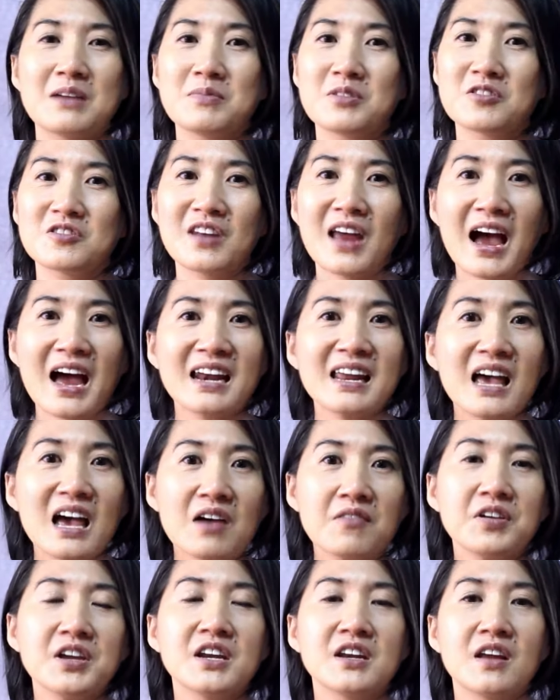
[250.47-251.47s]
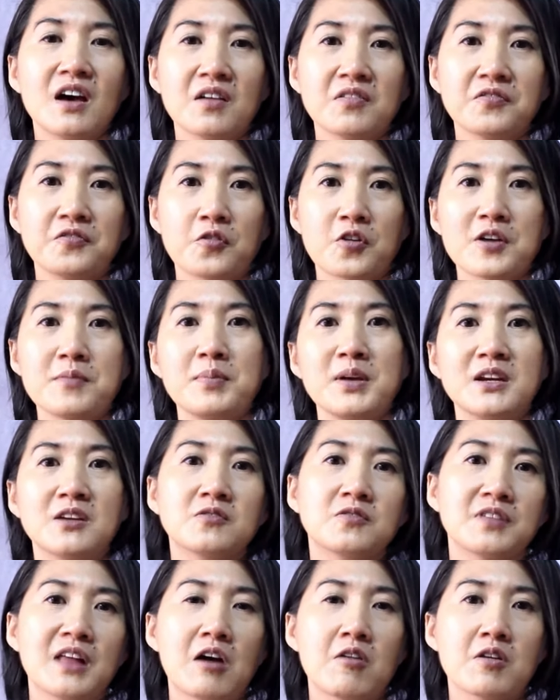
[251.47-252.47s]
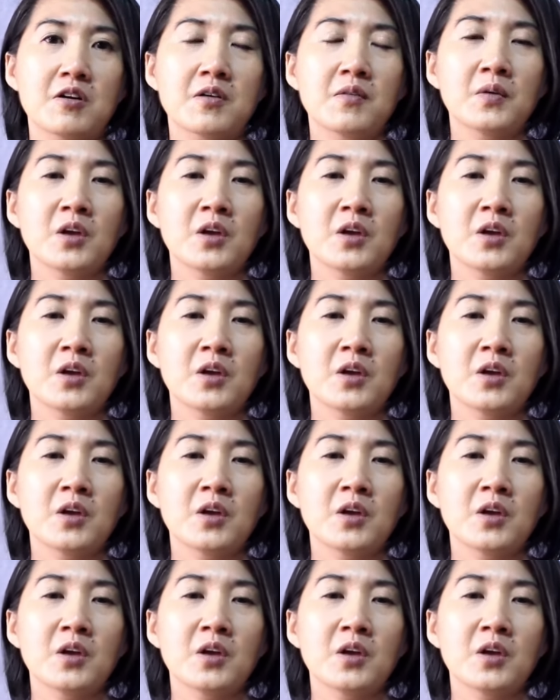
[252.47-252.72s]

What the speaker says: they're not heavy enough for a beaded flower.